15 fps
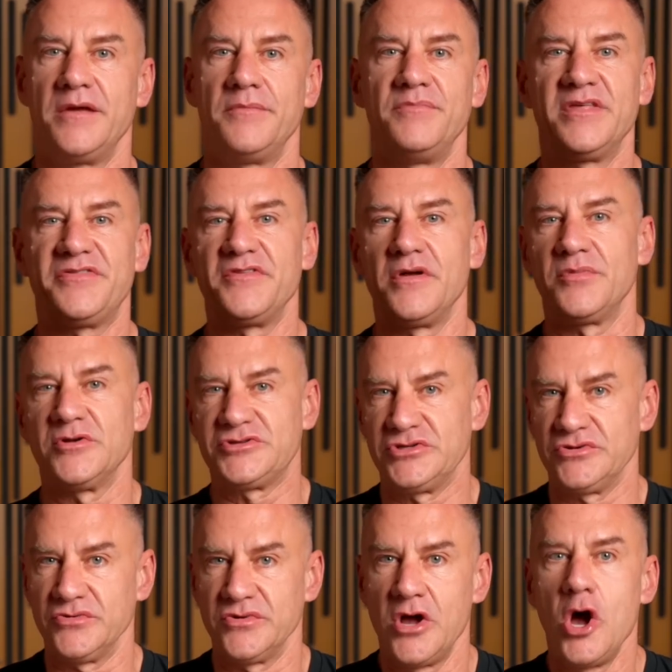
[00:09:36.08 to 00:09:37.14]
Myth number
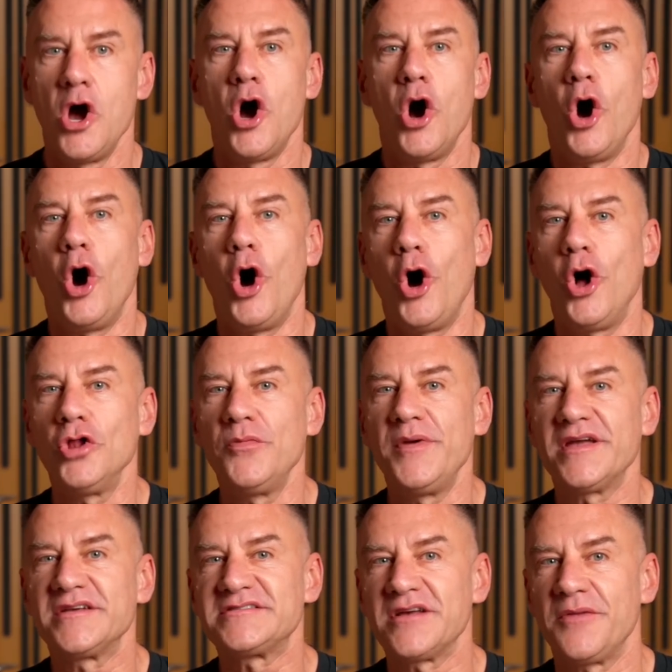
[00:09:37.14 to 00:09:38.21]
two, all
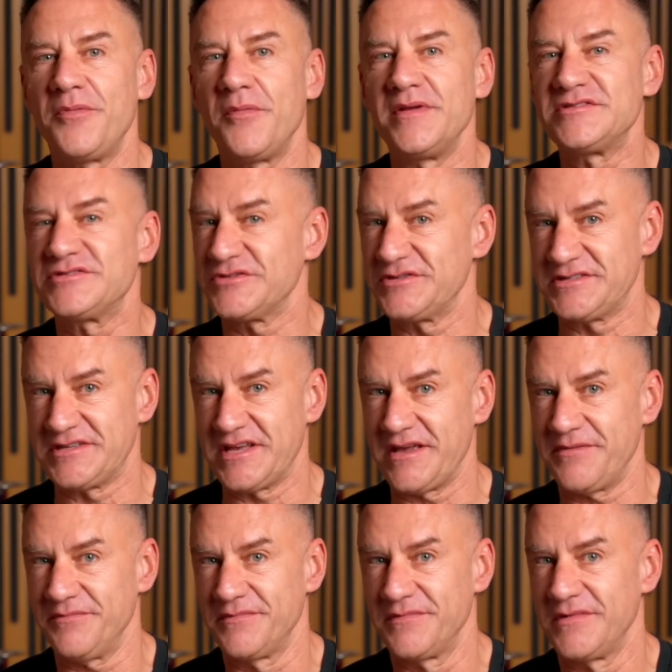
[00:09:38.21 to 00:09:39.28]
omega supplements are the
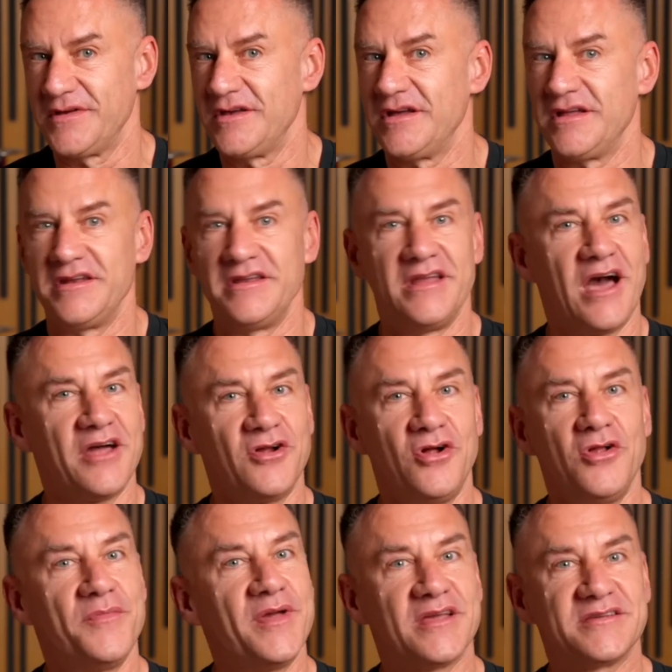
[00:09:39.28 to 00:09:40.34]
same. Not
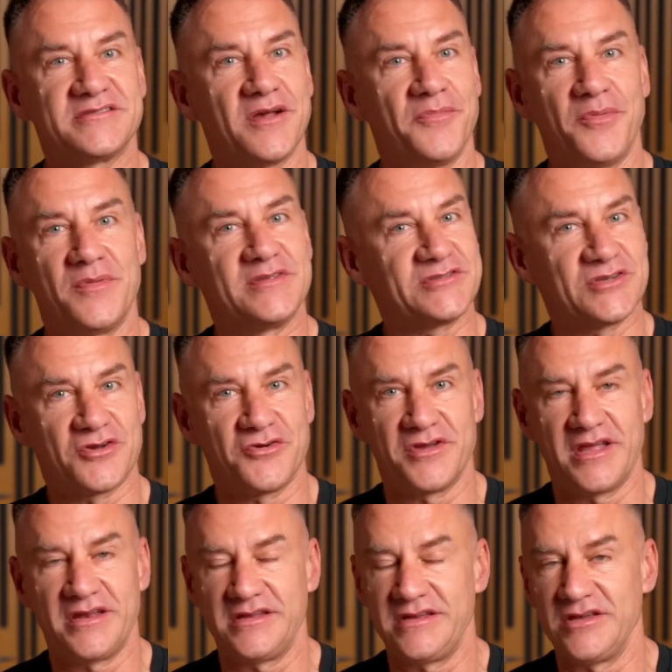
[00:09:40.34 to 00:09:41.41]
all omega supplements are
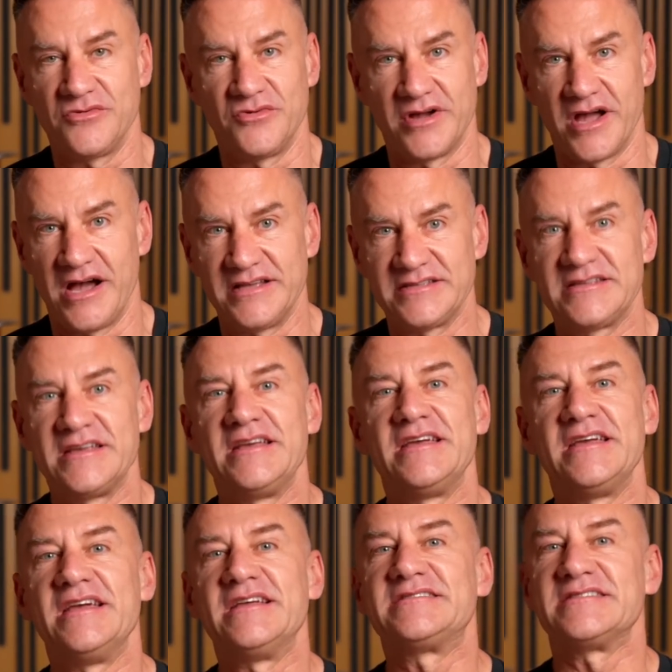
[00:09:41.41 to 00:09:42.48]
created equal, guys.
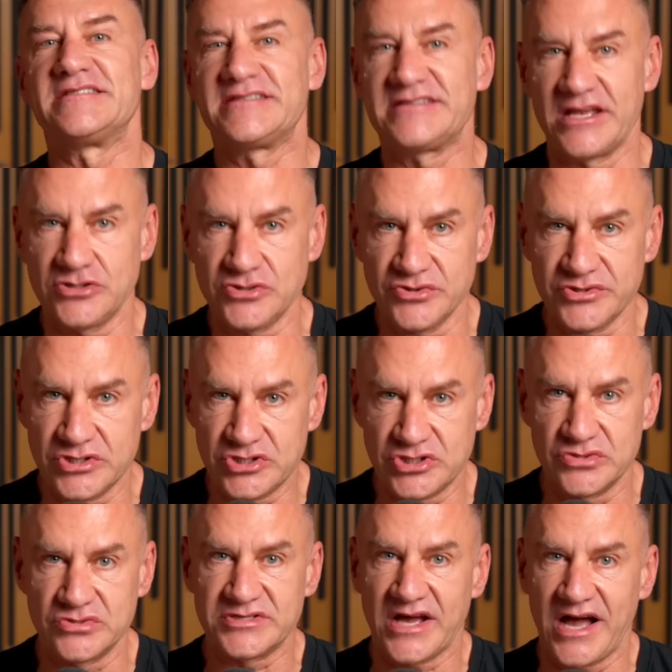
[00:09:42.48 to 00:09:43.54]
It's essential to
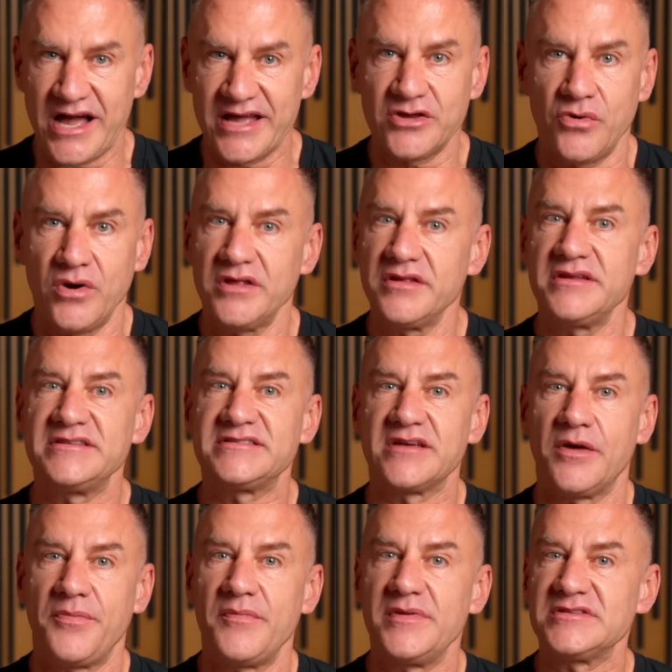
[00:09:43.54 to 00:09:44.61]
choose high-quality
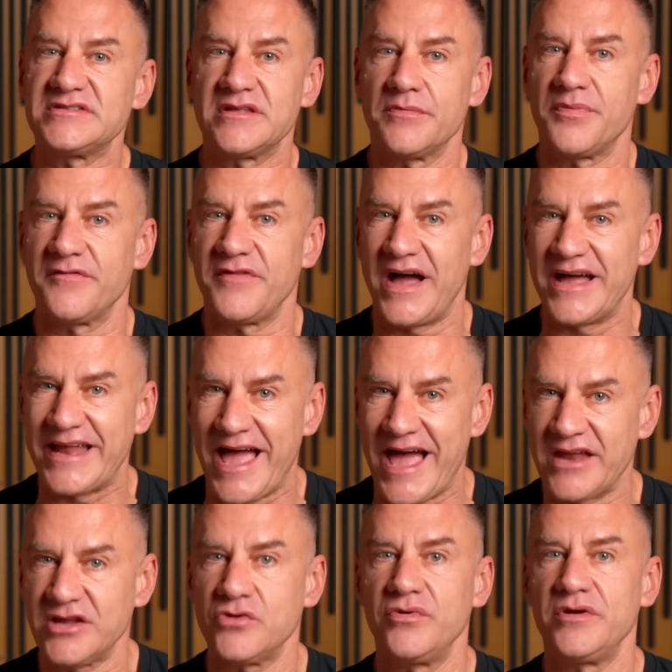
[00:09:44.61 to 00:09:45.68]
supplements that provide
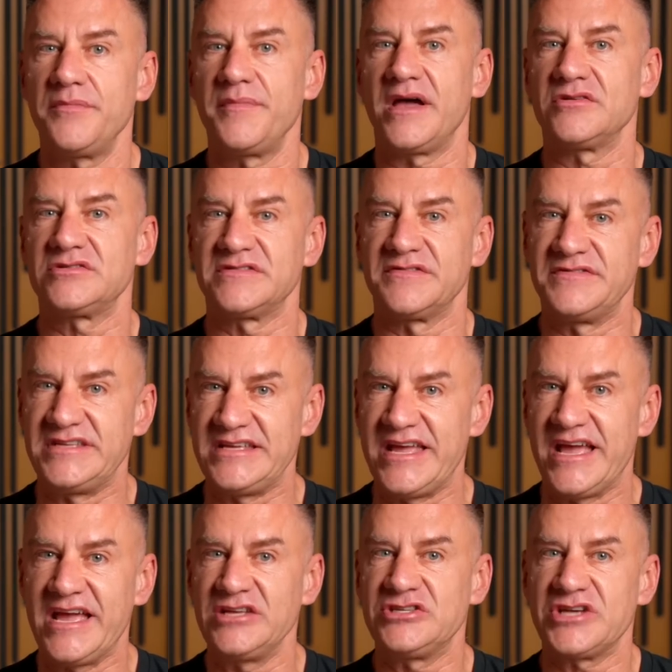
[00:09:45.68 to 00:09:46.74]
adequate amounts of
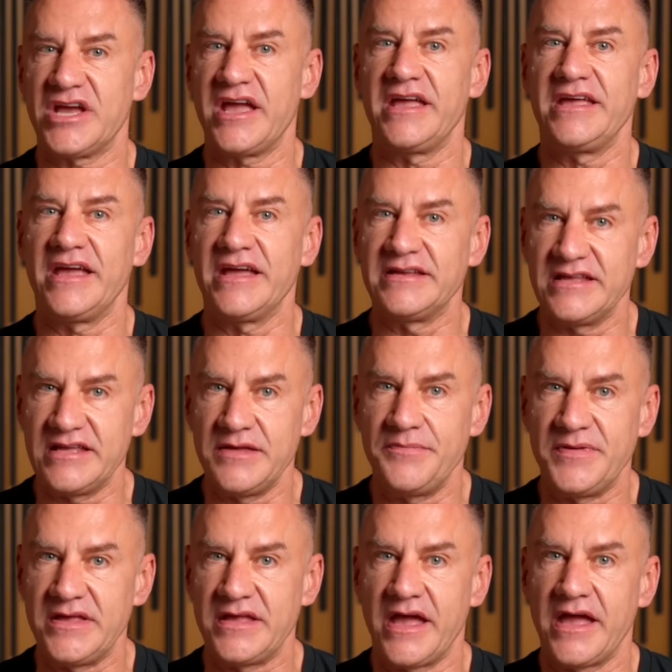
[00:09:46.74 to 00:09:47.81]
D H A and E
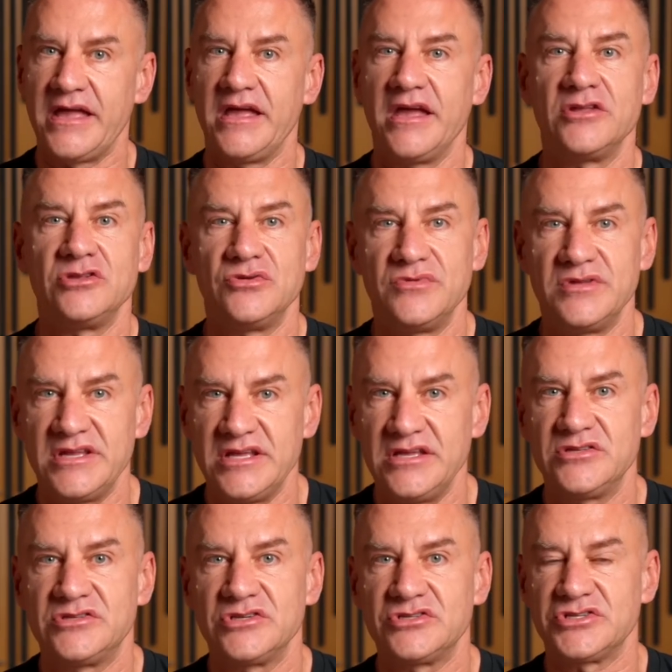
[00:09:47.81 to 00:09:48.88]
P A, and you
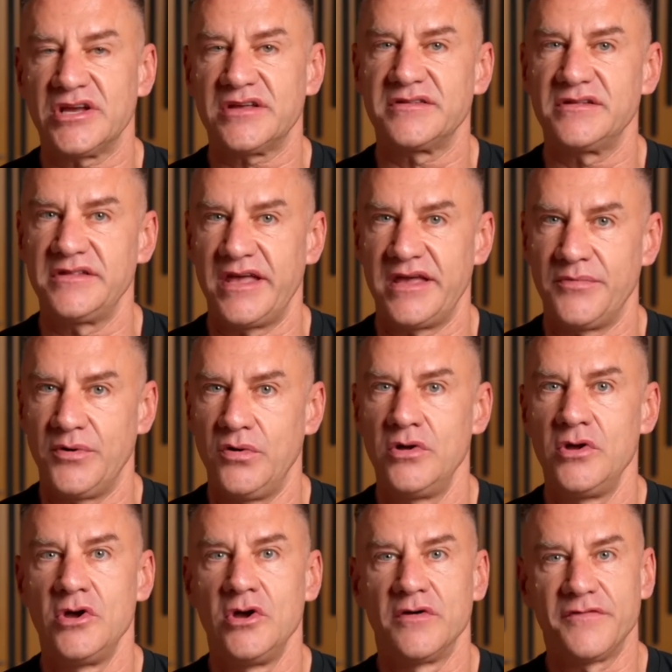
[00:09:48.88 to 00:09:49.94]
need to check the label
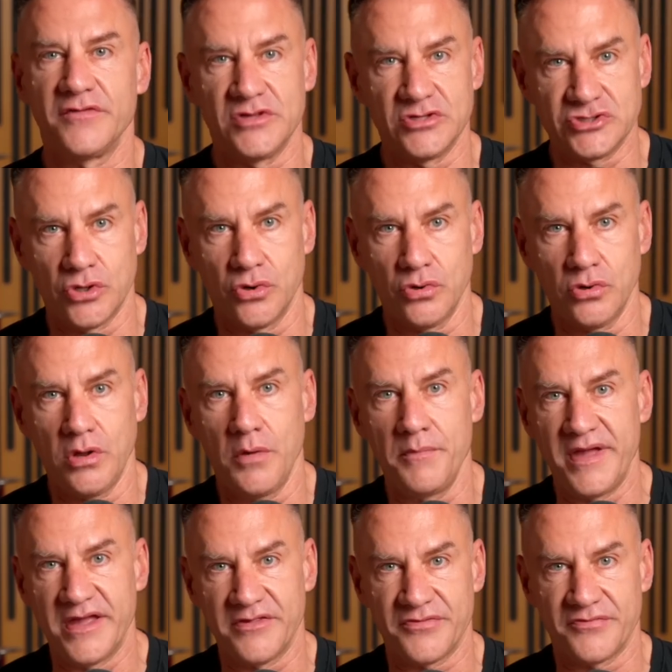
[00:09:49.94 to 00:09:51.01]
for the total
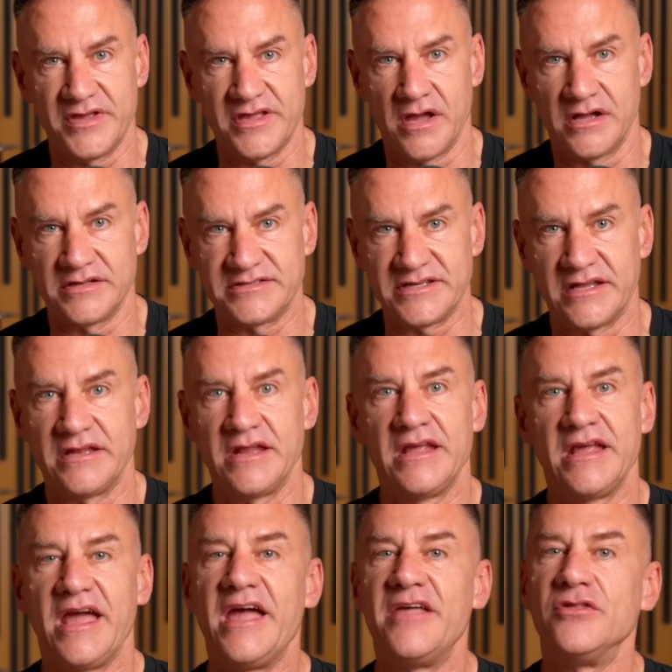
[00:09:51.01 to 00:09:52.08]
omega three content
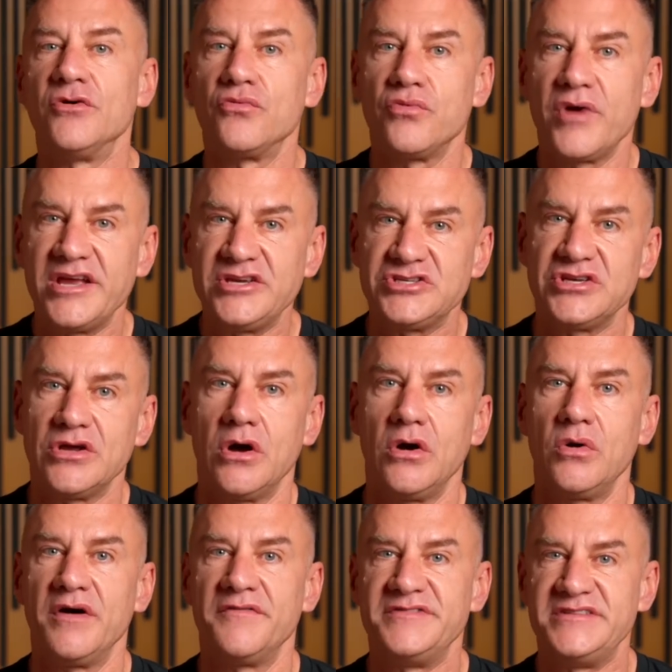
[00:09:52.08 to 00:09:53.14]
and the
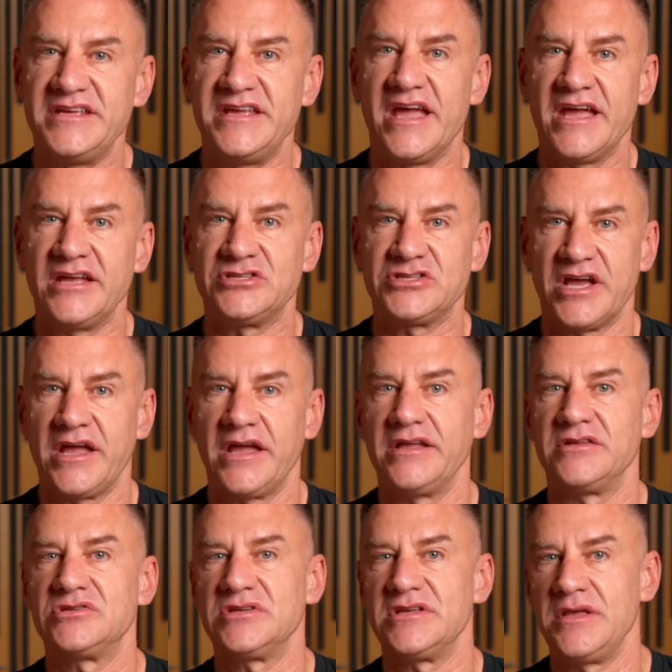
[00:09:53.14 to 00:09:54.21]
ratio of D H
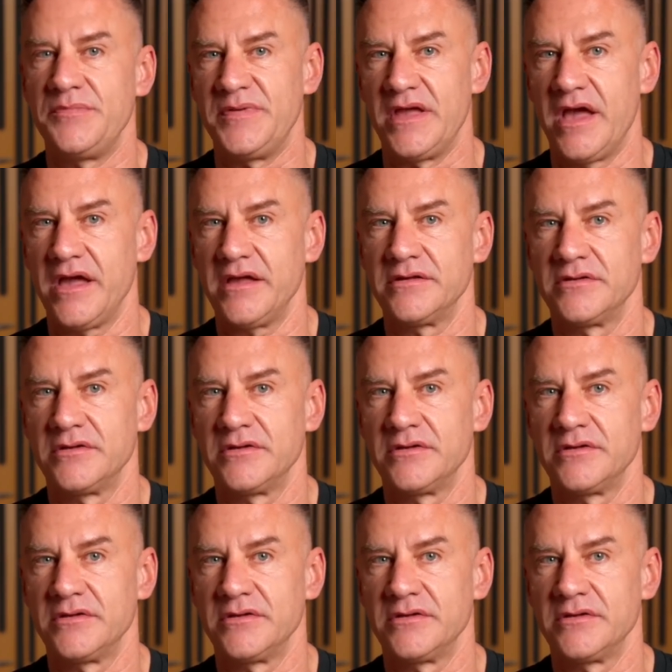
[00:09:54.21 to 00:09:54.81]
A to E P A.